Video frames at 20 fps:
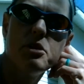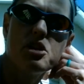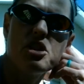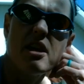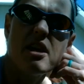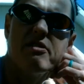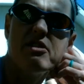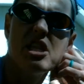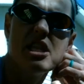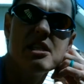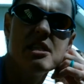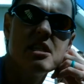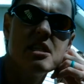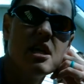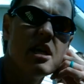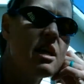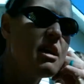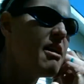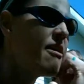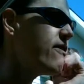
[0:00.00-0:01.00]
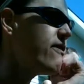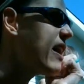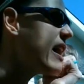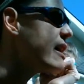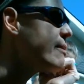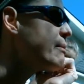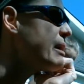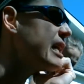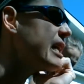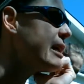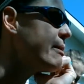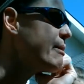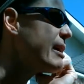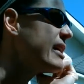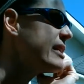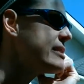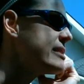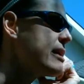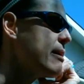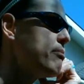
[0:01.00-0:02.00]
your stuff. Just fire me an email
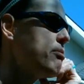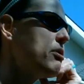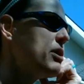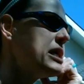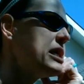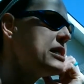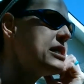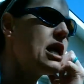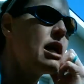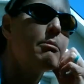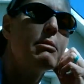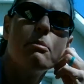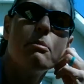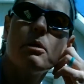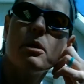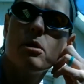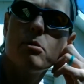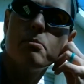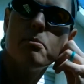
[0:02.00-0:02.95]
at some point and tell me about a